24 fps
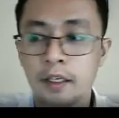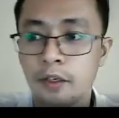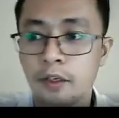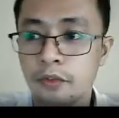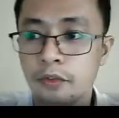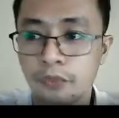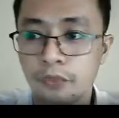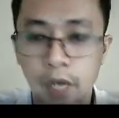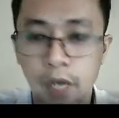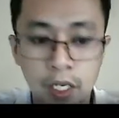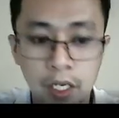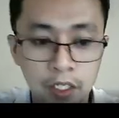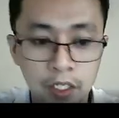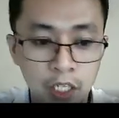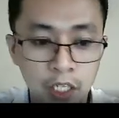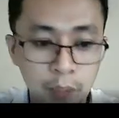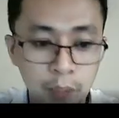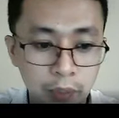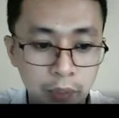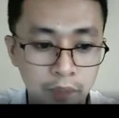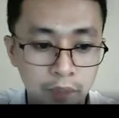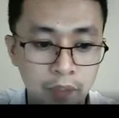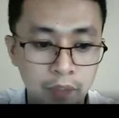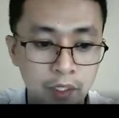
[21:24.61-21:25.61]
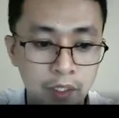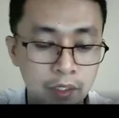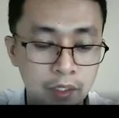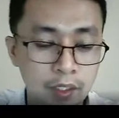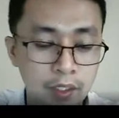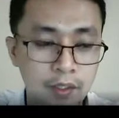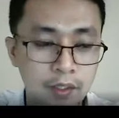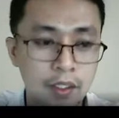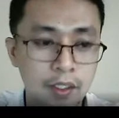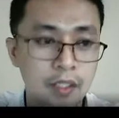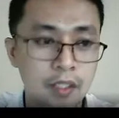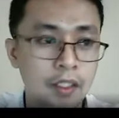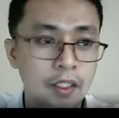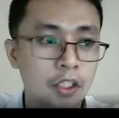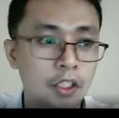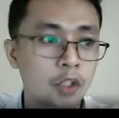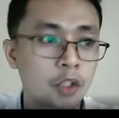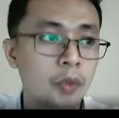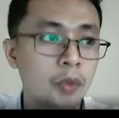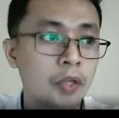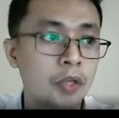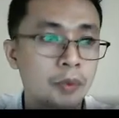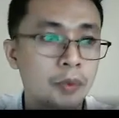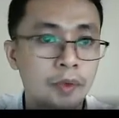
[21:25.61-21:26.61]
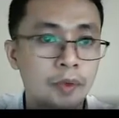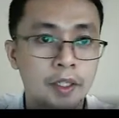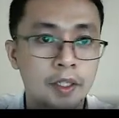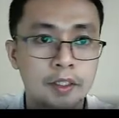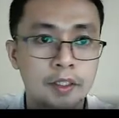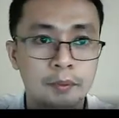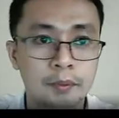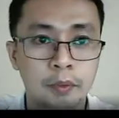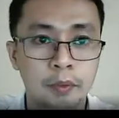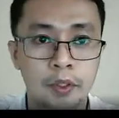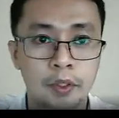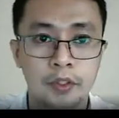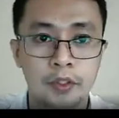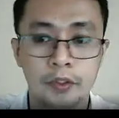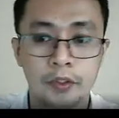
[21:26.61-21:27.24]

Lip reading: file name of the data set that you want to export.